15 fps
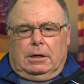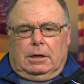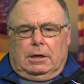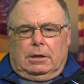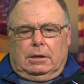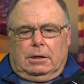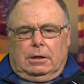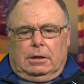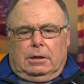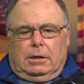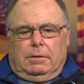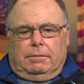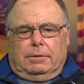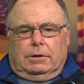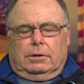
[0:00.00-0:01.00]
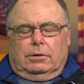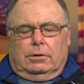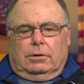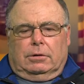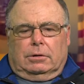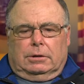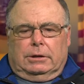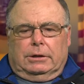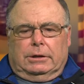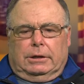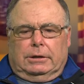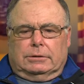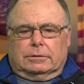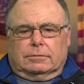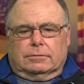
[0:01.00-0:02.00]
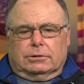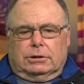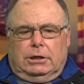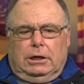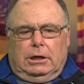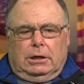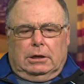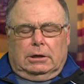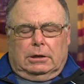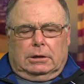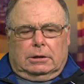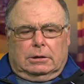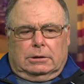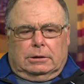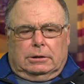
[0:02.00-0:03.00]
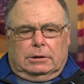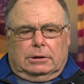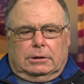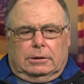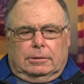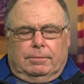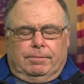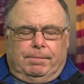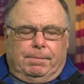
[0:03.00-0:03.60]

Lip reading: And then even in the early days of skiing, for